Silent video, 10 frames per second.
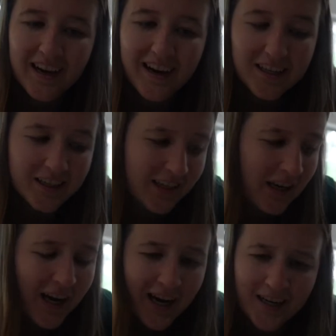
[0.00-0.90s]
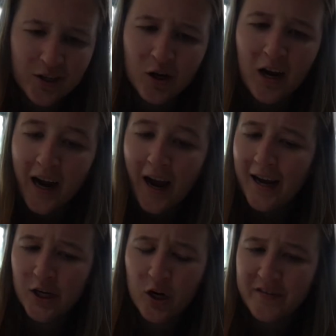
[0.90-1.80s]
I don't know. I
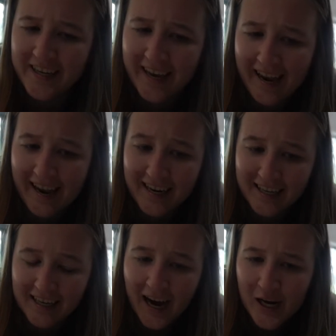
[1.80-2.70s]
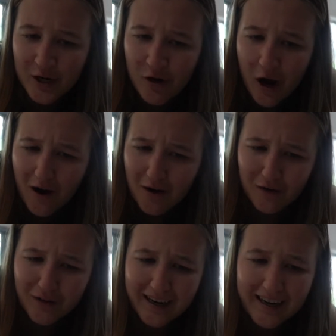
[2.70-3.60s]
don't know if I can. I don't know.